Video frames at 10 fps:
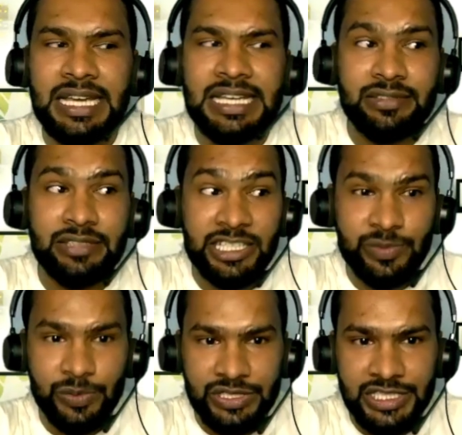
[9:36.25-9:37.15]
as
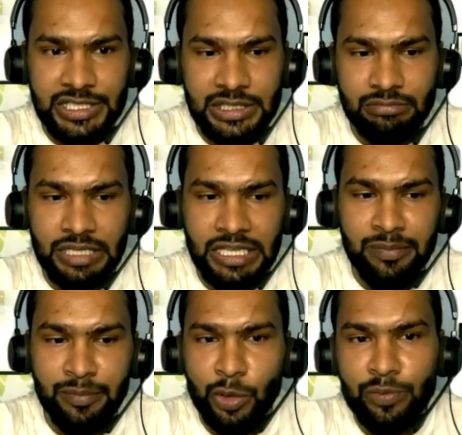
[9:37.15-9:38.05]
Salesforce is
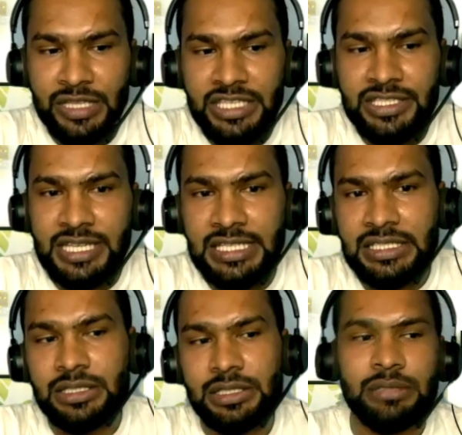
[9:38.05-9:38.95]
in boom these
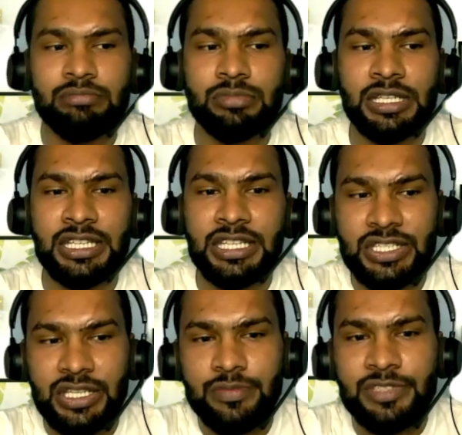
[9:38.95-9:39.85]
days, the
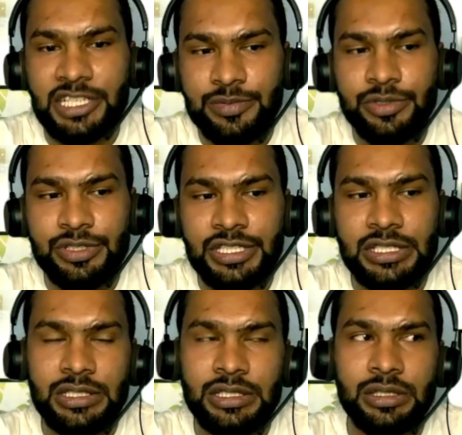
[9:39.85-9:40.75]
industry of Salesforce
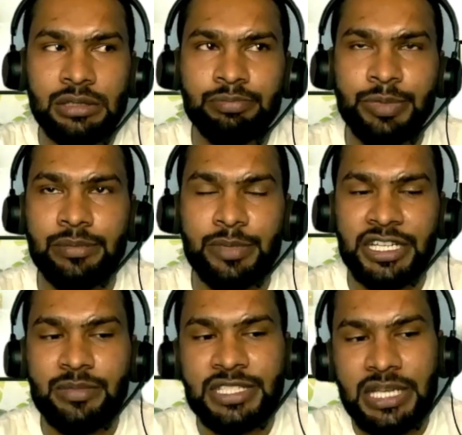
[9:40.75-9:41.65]
is
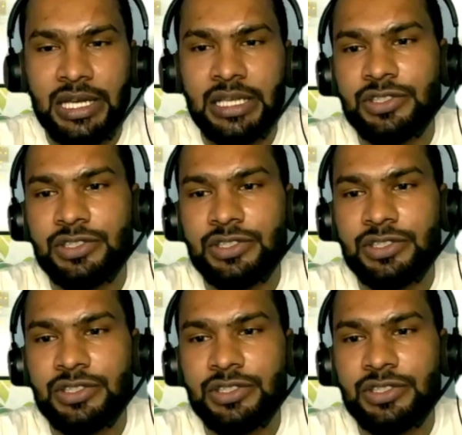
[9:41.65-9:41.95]
pretty much high.